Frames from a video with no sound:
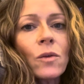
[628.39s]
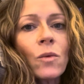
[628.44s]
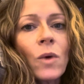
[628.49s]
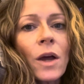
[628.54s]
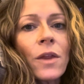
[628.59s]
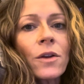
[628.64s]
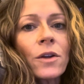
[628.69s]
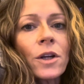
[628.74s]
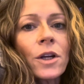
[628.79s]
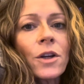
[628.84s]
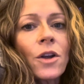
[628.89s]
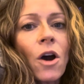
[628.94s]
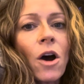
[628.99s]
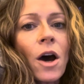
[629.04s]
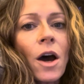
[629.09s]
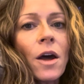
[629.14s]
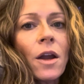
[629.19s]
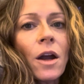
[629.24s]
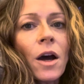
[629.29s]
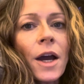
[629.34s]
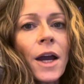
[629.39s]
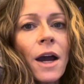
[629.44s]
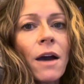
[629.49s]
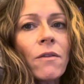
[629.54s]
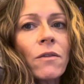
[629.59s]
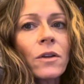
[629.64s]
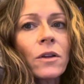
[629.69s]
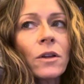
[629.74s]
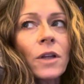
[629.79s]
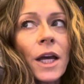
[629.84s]
whether or not I
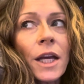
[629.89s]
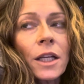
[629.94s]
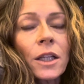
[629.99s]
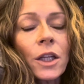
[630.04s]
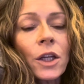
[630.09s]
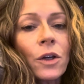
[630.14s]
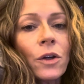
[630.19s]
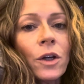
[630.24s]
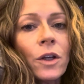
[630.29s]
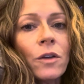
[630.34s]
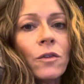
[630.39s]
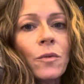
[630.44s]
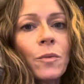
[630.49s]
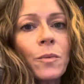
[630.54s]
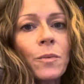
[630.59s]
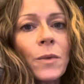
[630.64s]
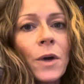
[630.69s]
have a likelihood